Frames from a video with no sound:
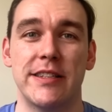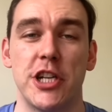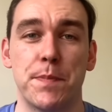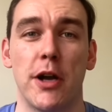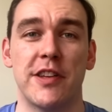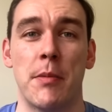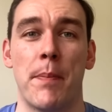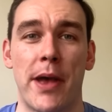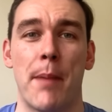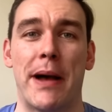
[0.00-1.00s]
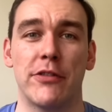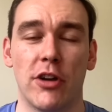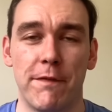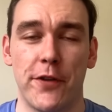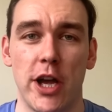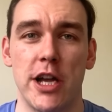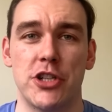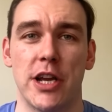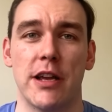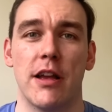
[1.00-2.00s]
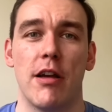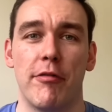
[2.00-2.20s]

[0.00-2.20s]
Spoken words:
She spoke to him a bit about diverging